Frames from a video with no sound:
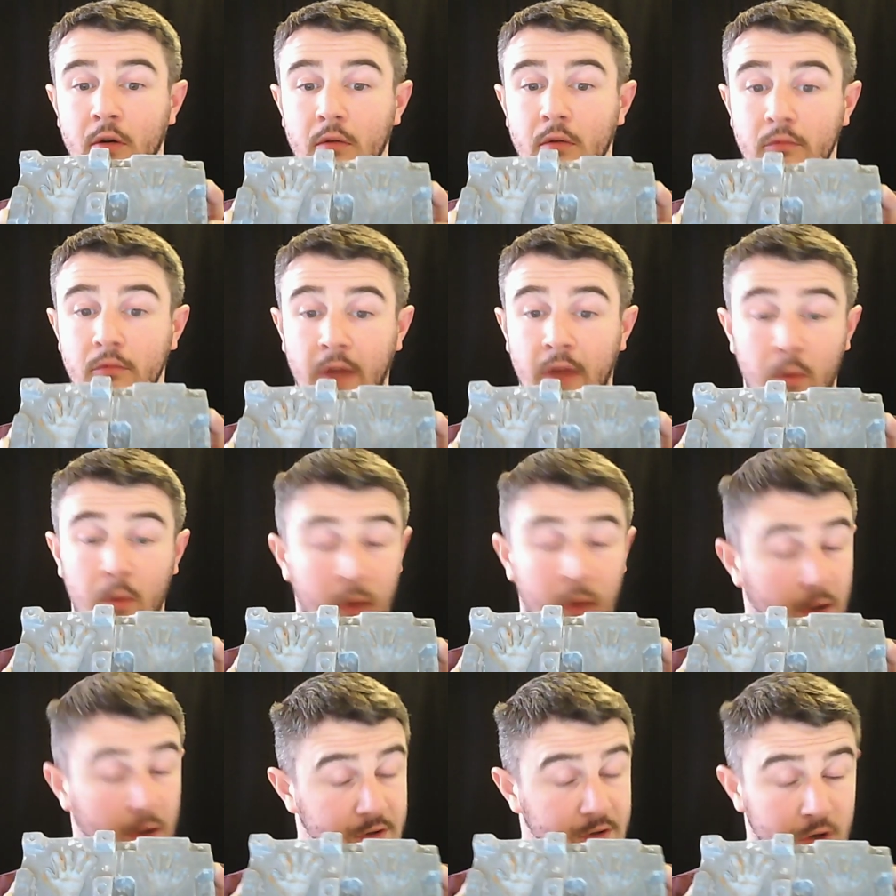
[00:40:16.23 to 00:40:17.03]

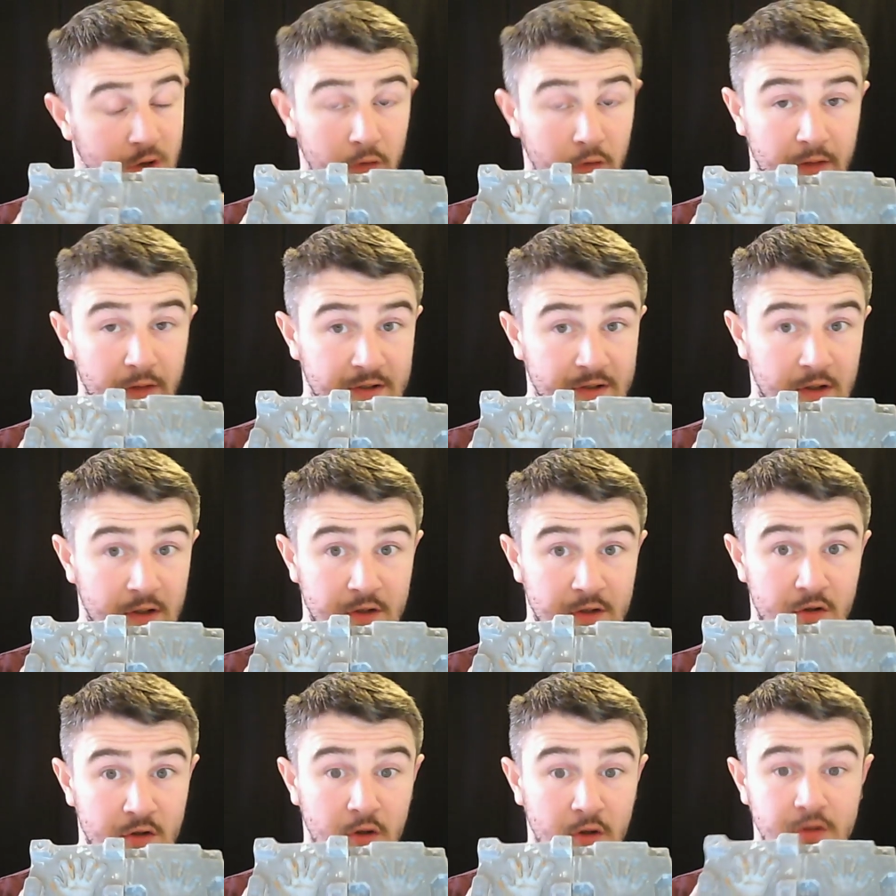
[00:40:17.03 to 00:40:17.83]
well it's not resin
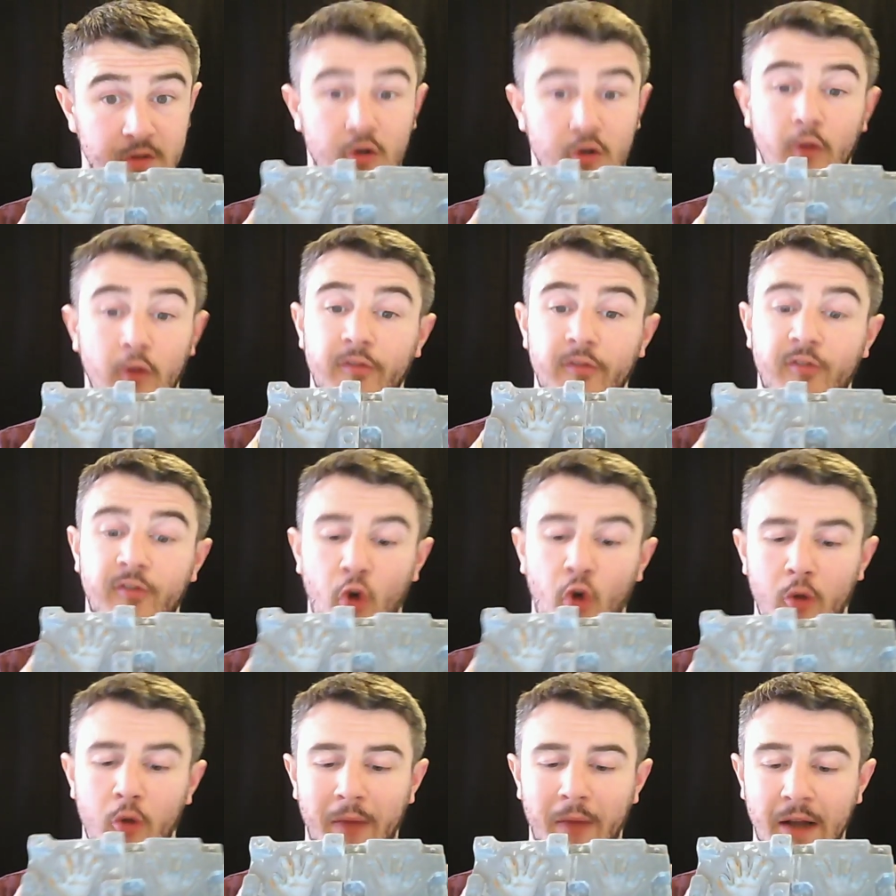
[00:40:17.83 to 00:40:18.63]
at all, it's called
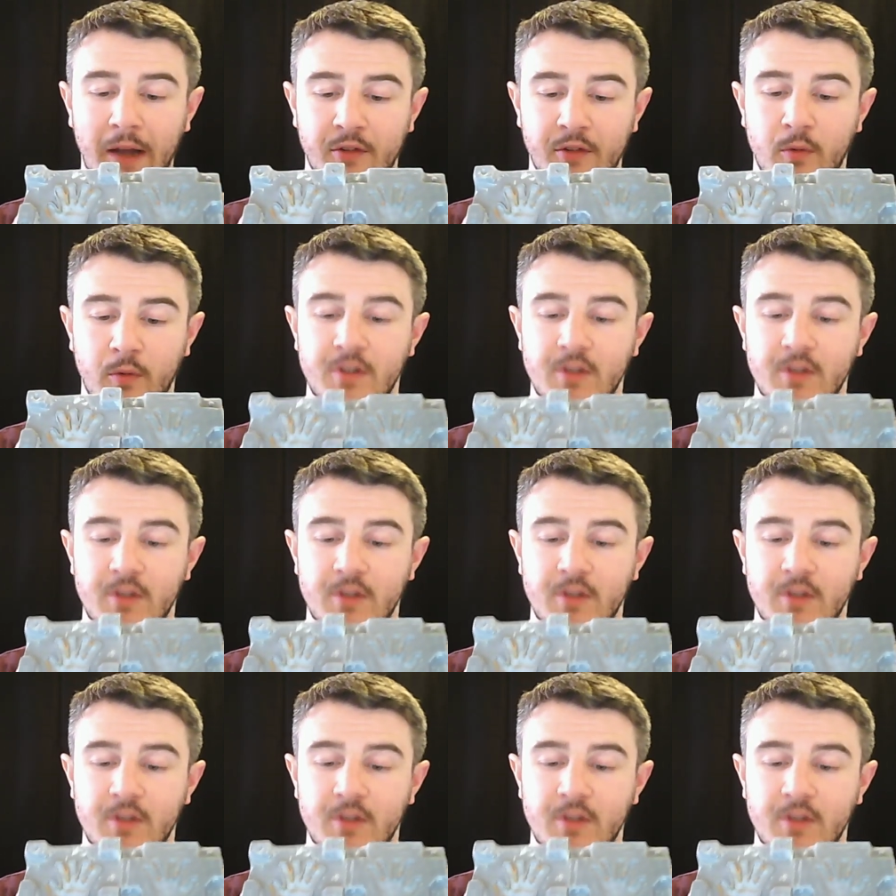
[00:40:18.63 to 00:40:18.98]
formite